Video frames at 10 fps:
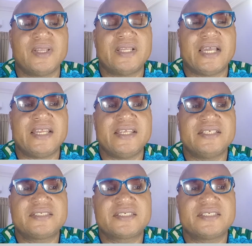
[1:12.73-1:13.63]
That
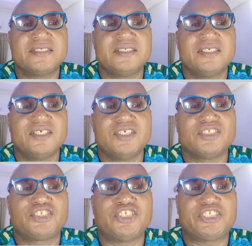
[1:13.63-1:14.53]
is,
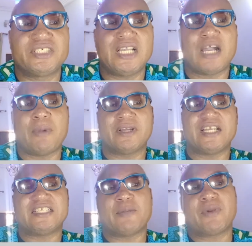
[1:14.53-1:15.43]
teaching about
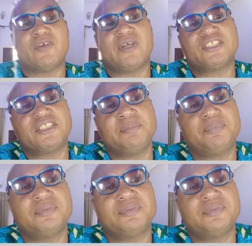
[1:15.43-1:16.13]
entrepreneurship,